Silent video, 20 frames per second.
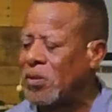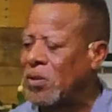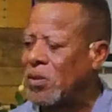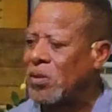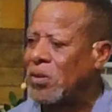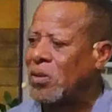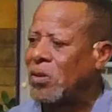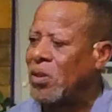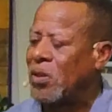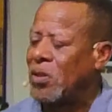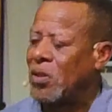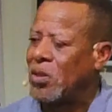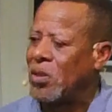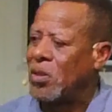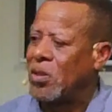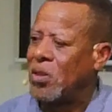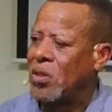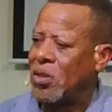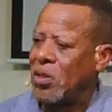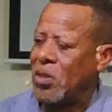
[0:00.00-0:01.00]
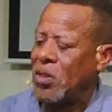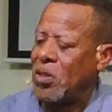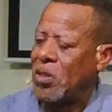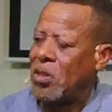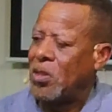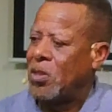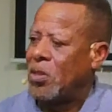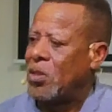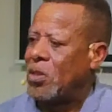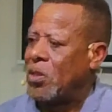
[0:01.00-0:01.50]

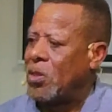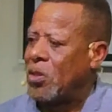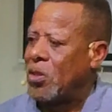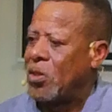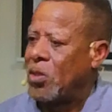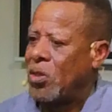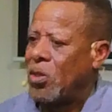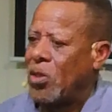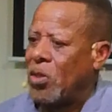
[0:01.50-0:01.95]
(no one is talking)